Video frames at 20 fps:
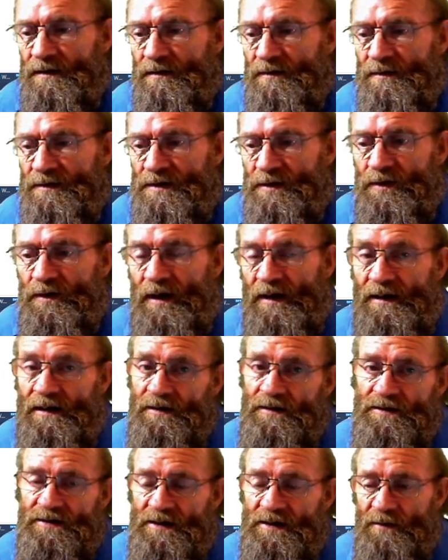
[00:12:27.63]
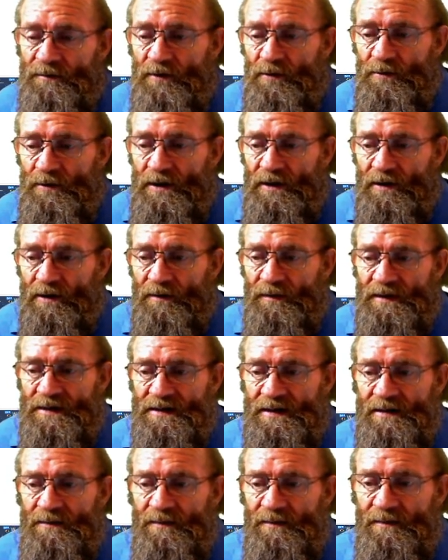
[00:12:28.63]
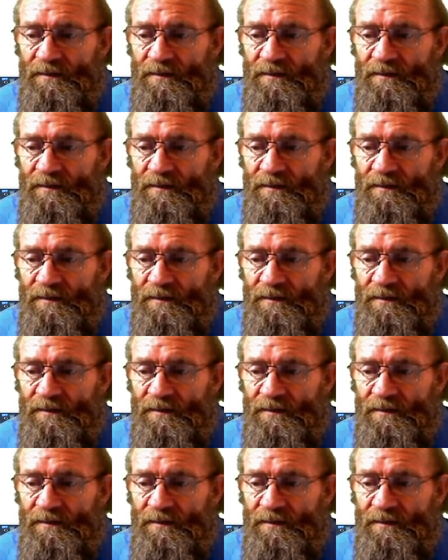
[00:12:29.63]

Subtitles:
it's a good idea to save your work, obviously.